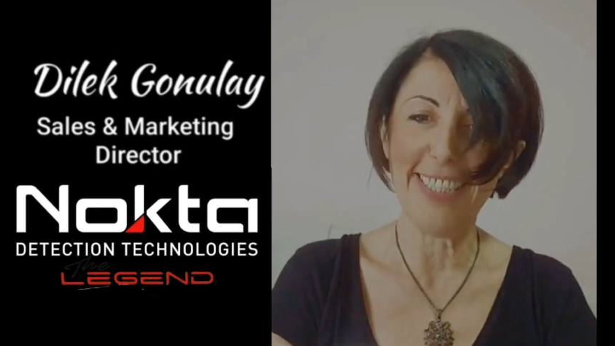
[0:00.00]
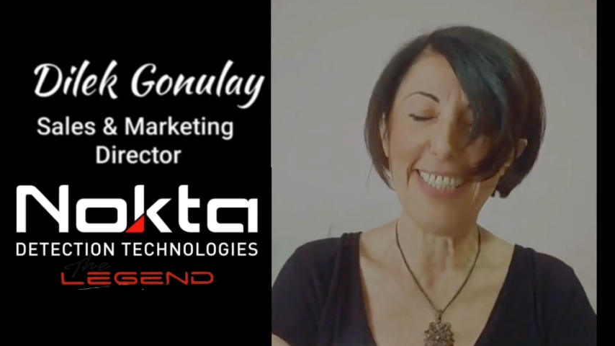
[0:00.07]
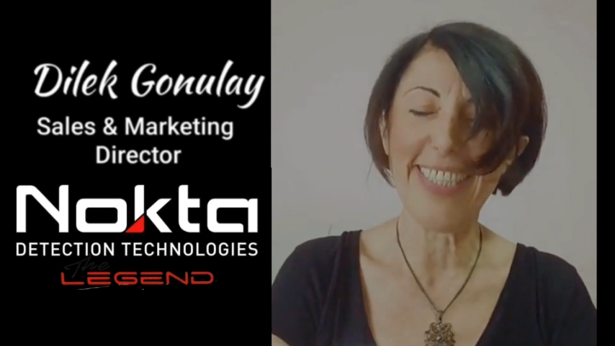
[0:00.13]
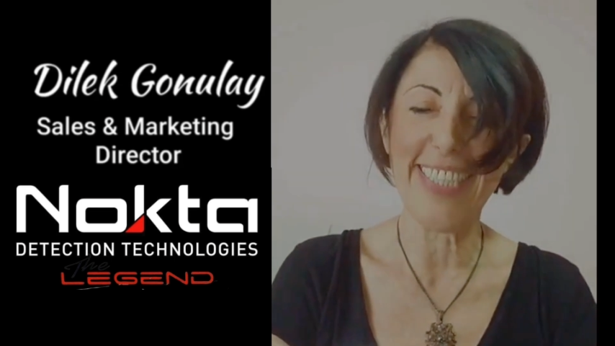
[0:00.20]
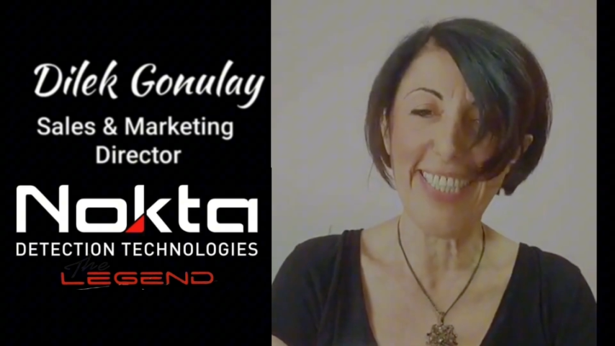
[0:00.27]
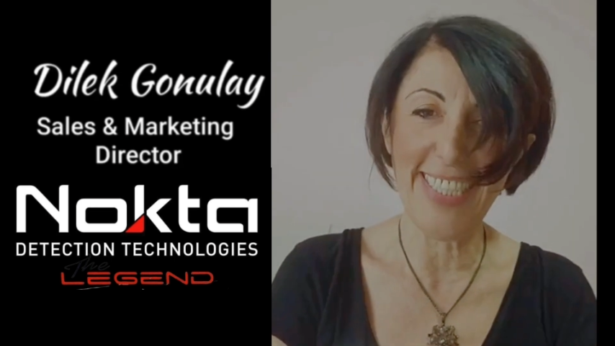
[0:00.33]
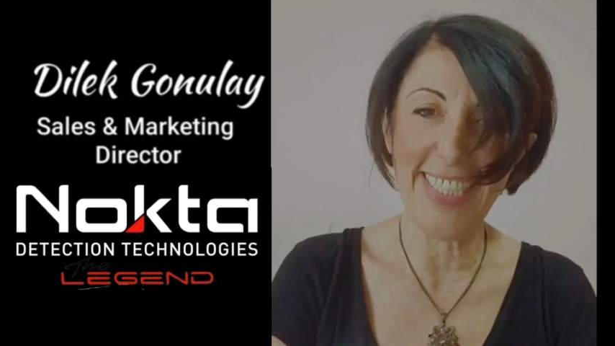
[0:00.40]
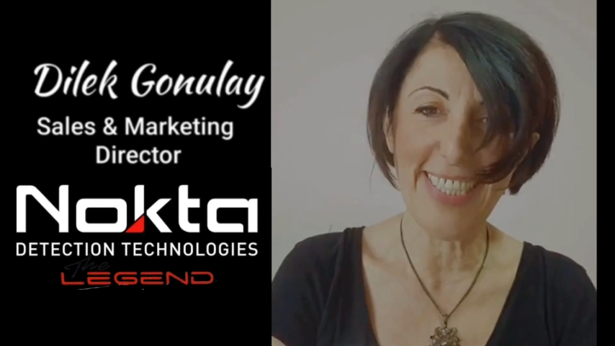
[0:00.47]

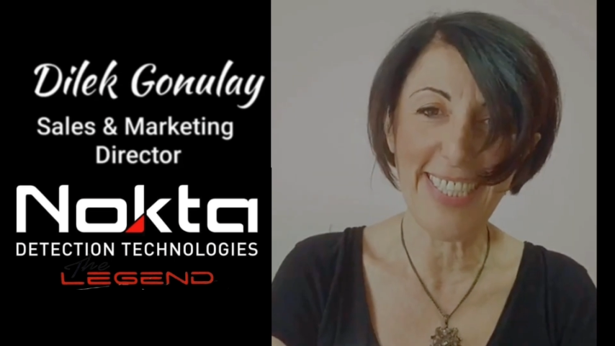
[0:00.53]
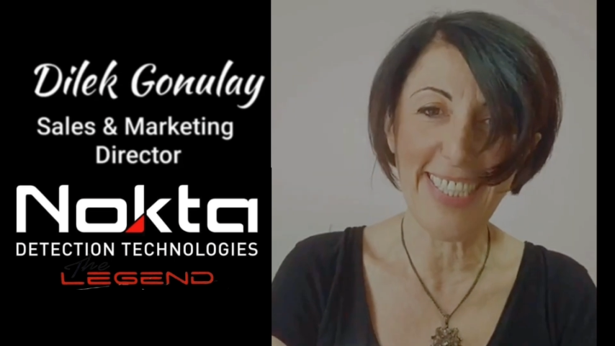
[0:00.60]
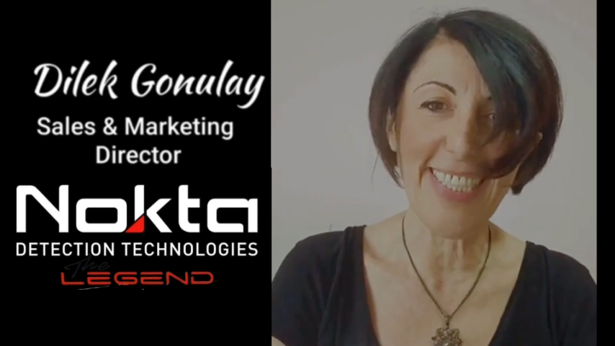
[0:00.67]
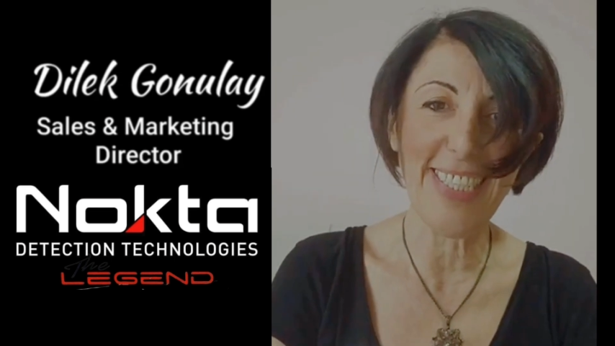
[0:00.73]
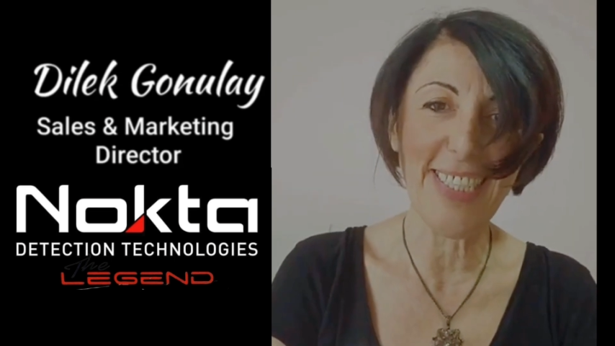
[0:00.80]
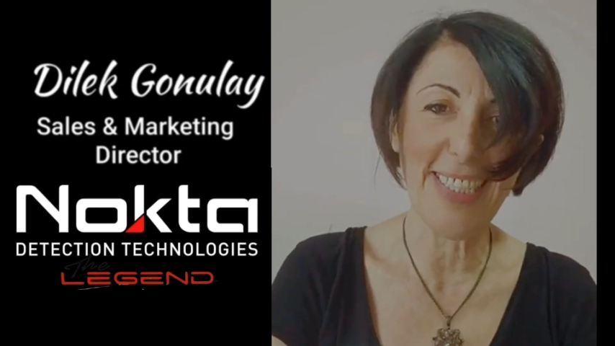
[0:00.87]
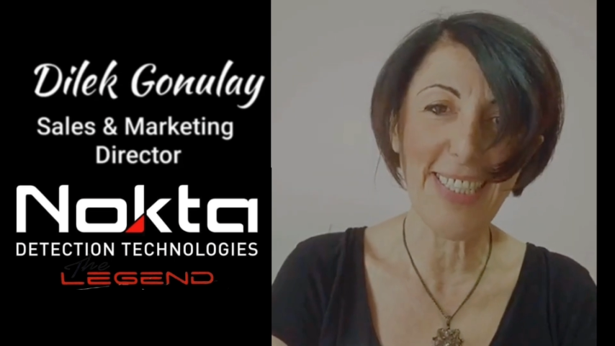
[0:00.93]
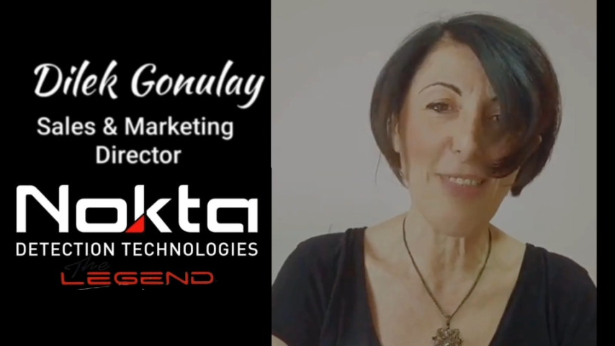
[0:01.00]

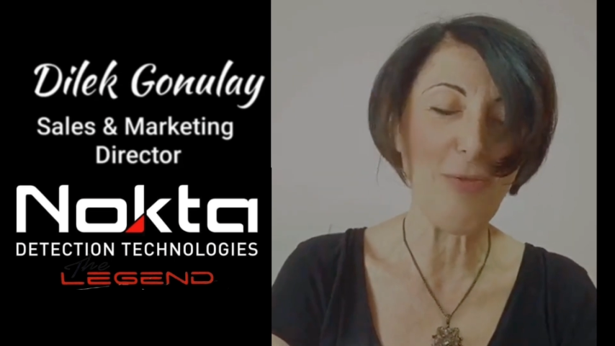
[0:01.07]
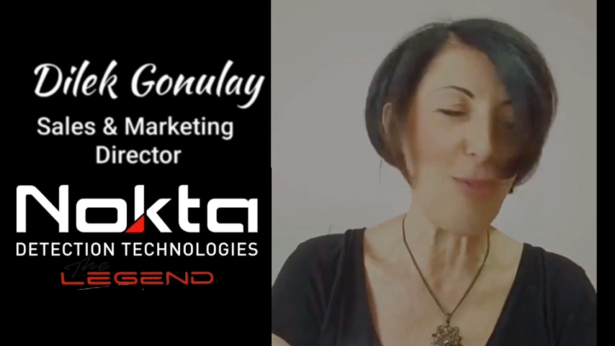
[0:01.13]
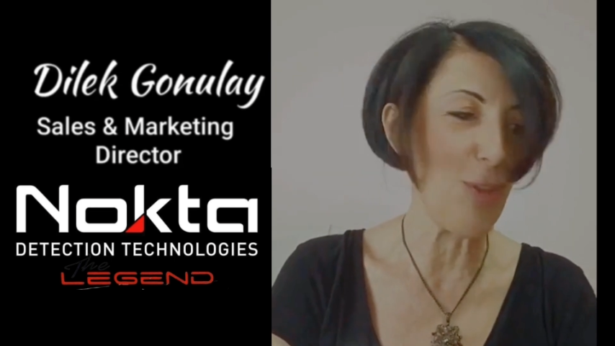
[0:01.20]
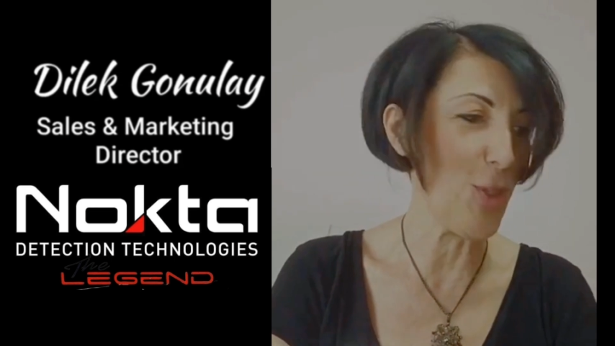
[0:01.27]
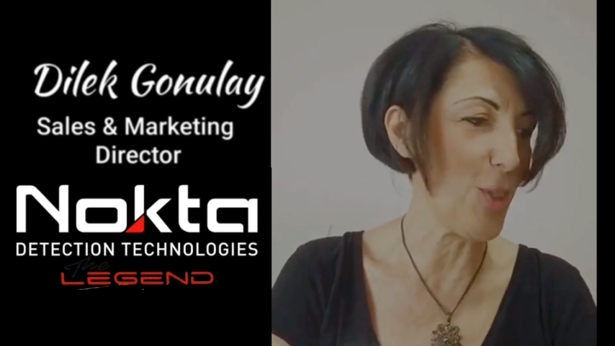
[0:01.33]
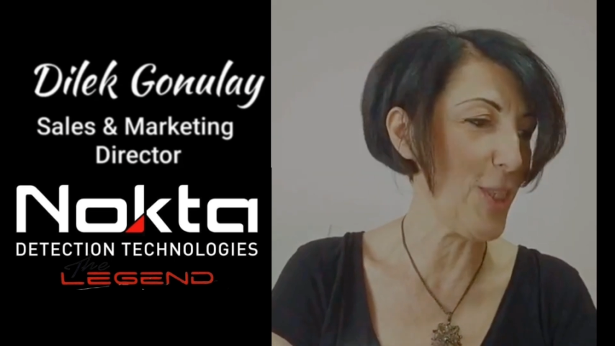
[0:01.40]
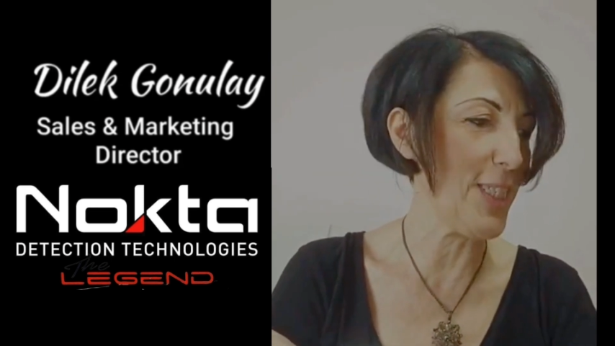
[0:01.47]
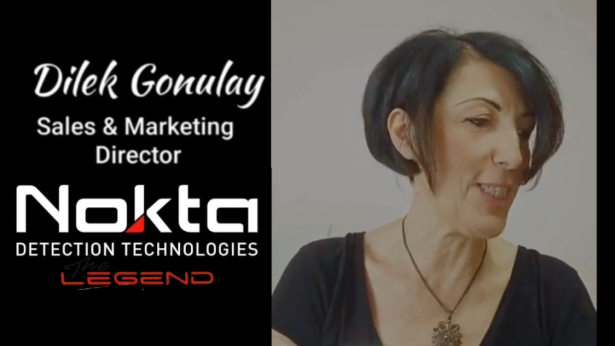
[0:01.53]
this
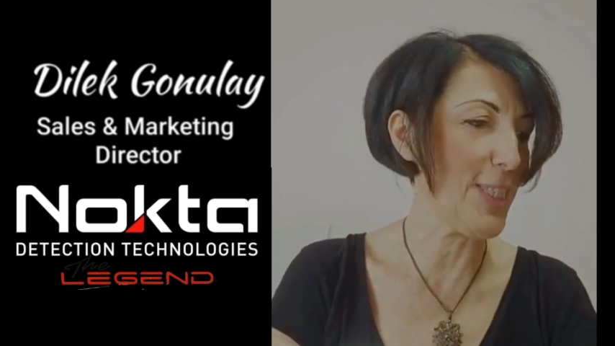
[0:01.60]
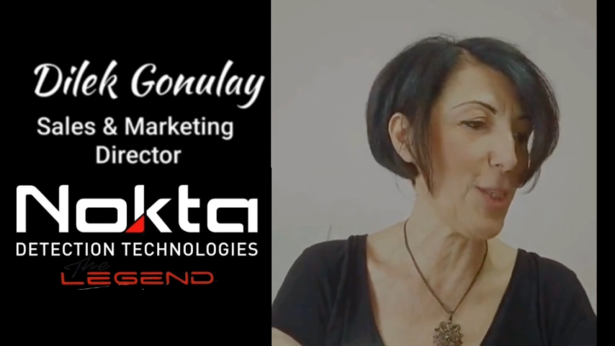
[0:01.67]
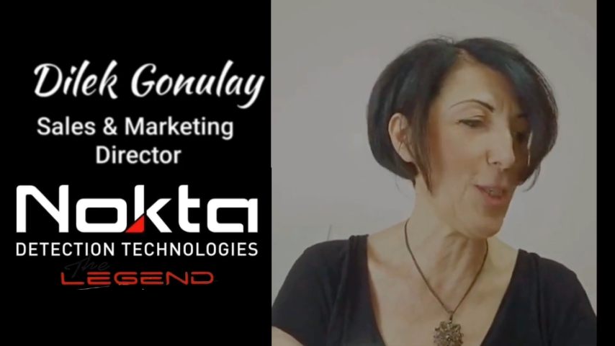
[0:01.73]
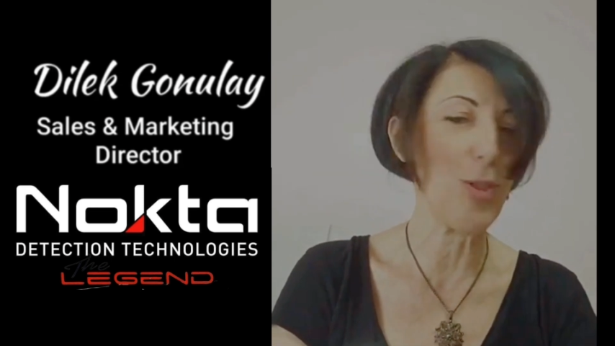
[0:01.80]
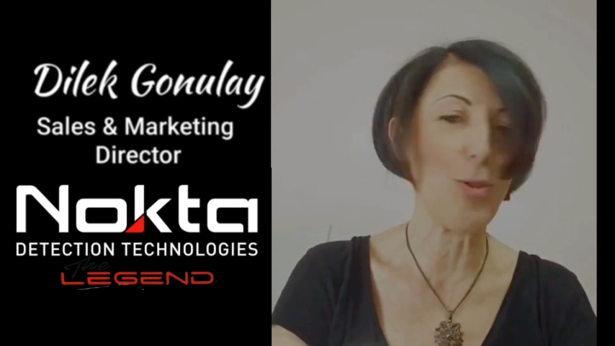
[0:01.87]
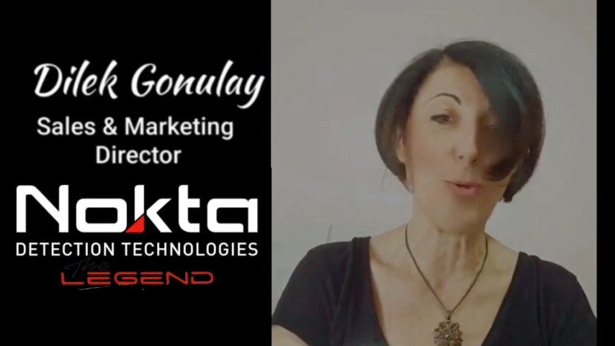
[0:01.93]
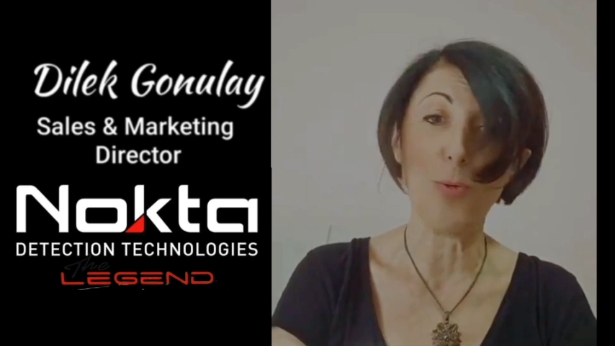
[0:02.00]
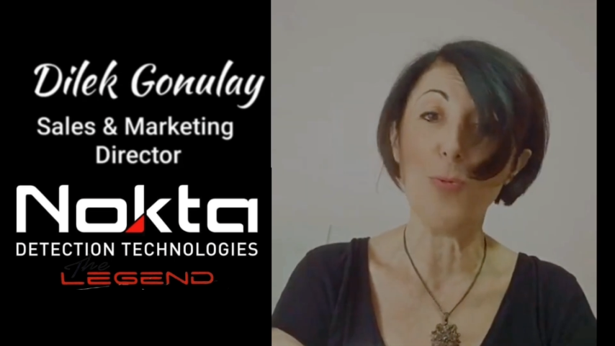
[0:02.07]
version is gonna
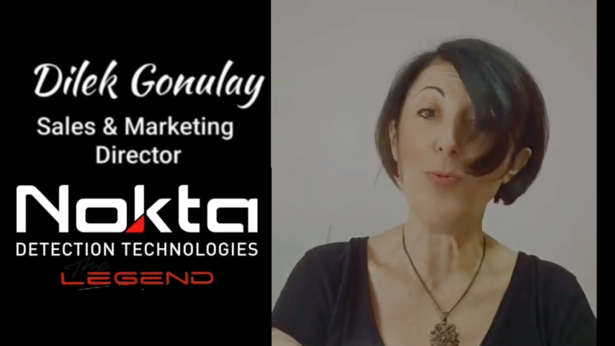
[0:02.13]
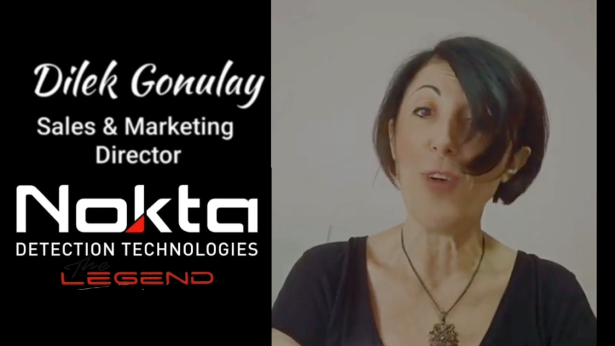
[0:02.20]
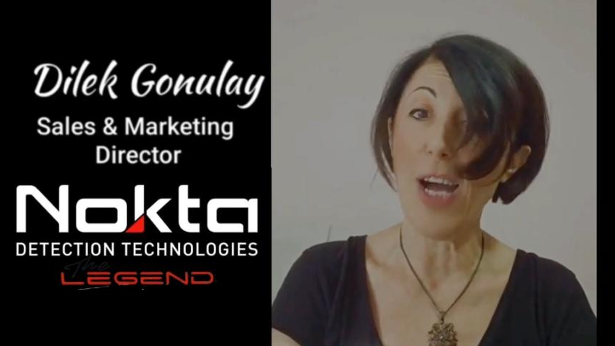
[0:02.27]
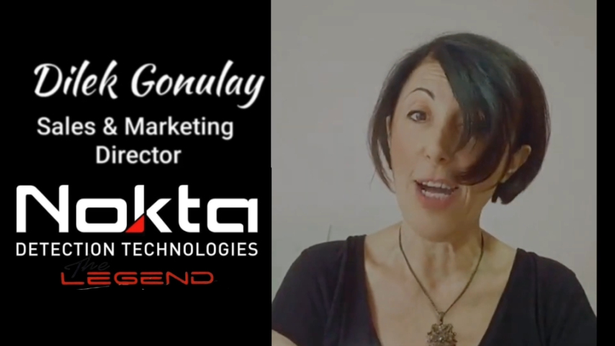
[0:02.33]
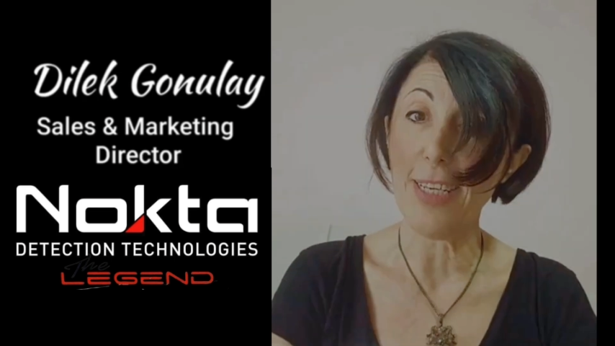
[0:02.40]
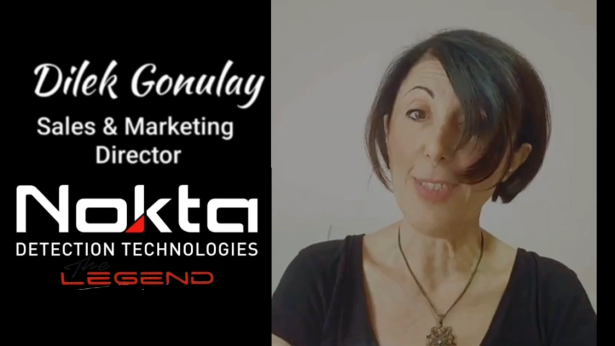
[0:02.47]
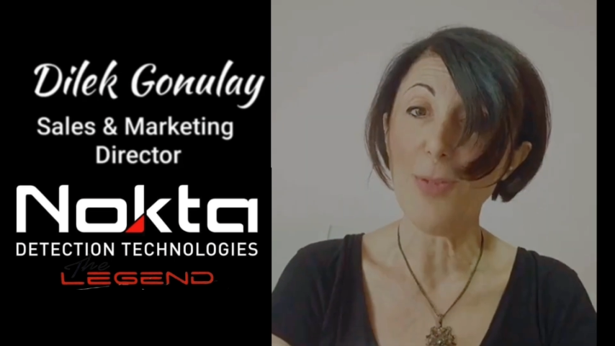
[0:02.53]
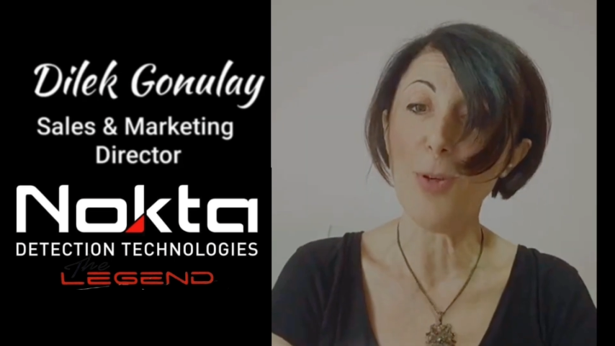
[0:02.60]
do
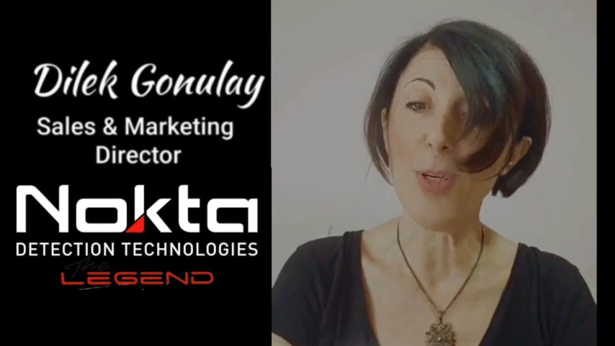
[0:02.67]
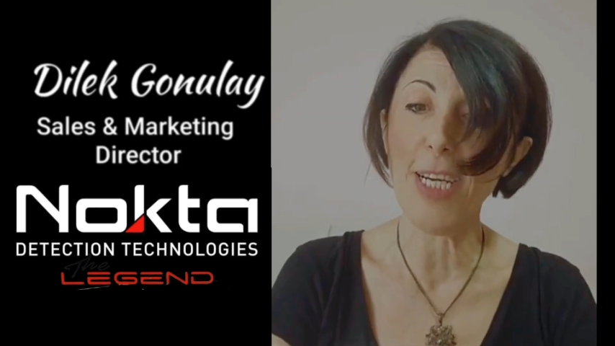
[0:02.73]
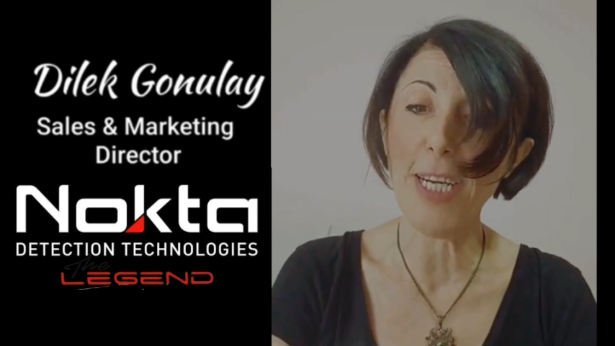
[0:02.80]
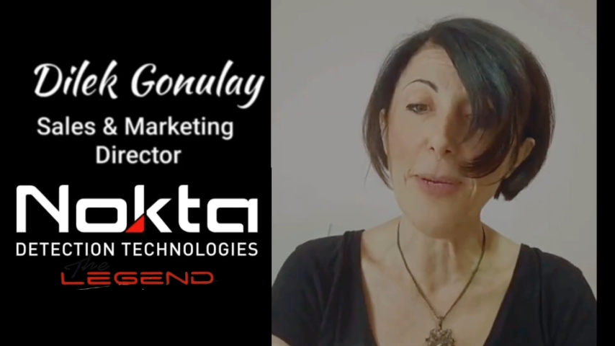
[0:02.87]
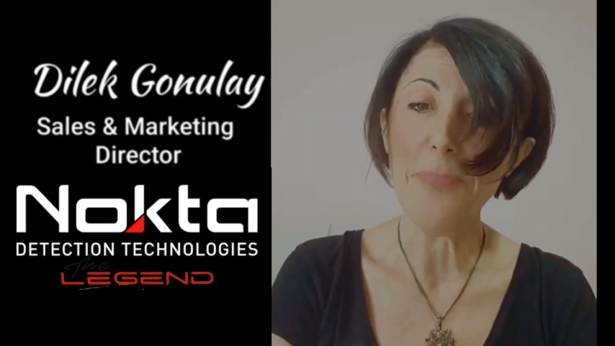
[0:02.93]
fine, okay?